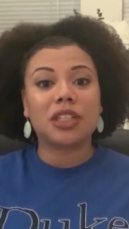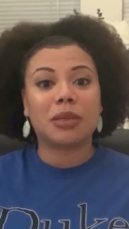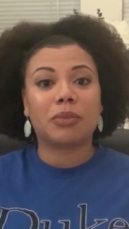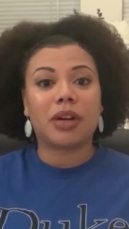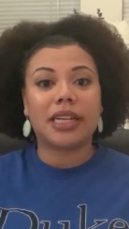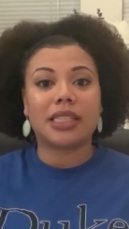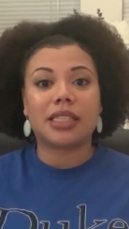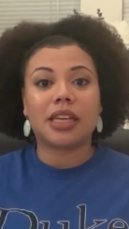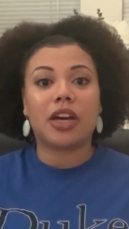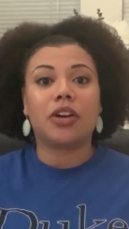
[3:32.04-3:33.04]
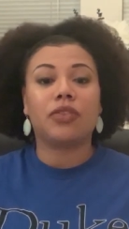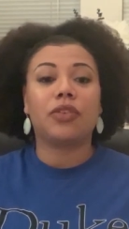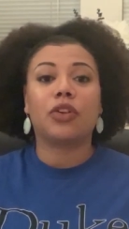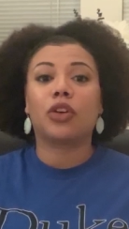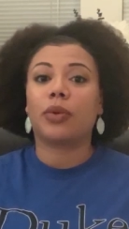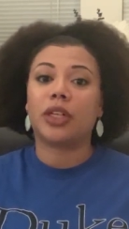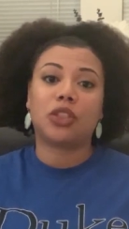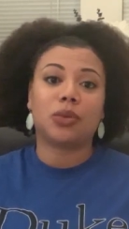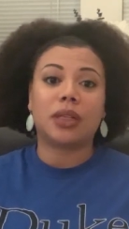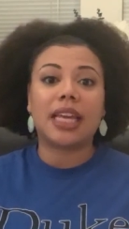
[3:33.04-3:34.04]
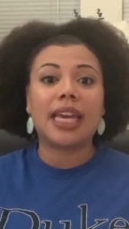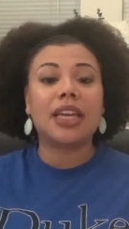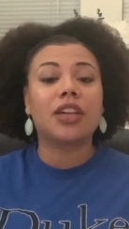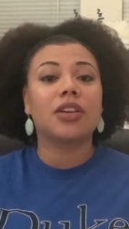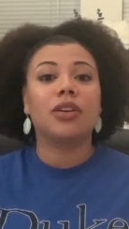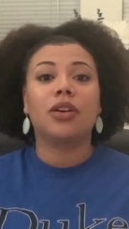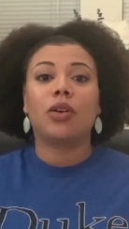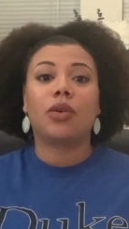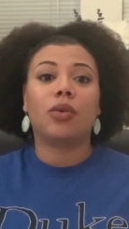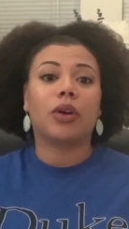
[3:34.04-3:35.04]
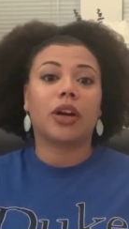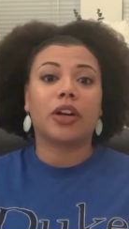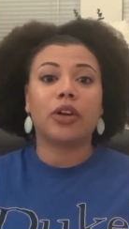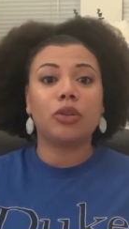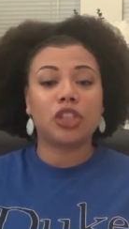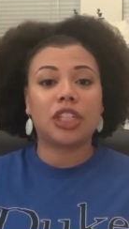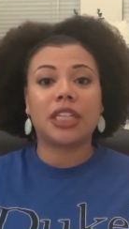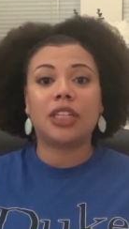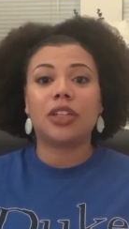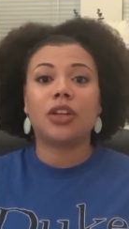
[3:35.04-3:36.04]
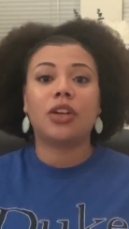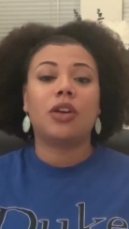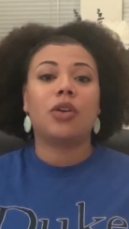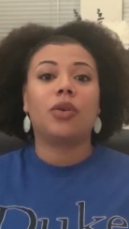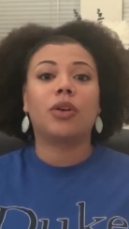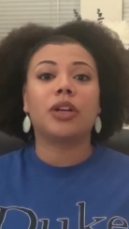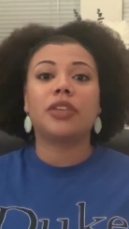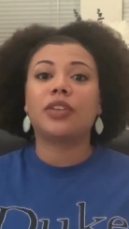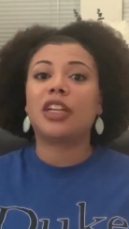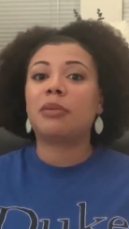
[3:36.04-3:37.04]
comprises of going to a lake or an ocean or even a